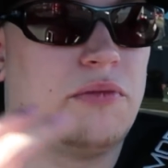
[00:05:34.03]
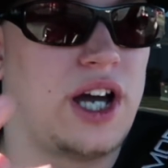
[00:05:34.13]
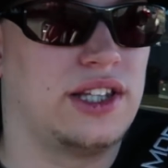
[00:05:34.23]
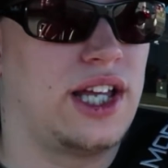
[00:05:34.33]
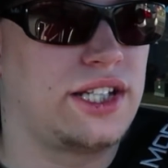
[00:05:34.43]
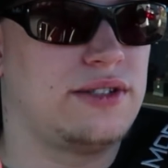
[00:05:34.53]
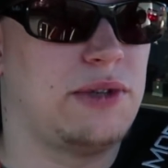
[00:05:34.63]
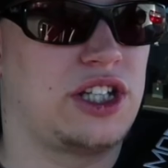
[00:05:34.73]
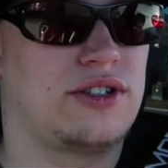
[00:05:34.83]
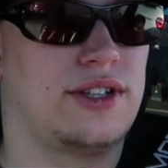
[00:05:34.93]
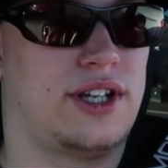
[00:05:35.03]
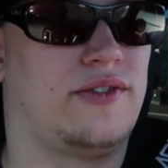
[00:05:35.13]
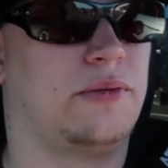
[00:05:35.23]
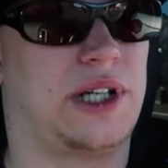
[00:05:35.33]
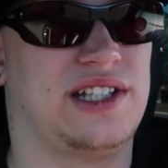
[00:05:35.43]
I'd like to make sure that
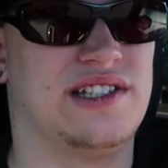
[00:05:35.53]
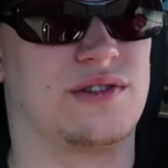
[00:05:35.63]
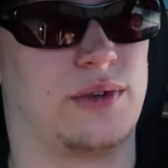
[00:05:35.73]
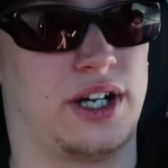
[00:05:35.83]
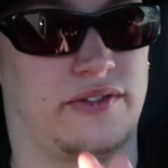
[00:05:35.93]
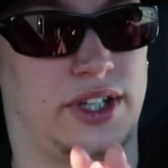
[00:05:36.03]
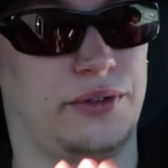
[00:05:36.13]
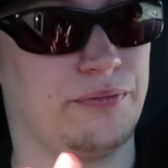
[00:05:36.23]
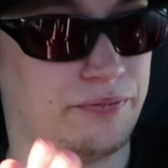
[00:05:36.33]
everybody is aware of it.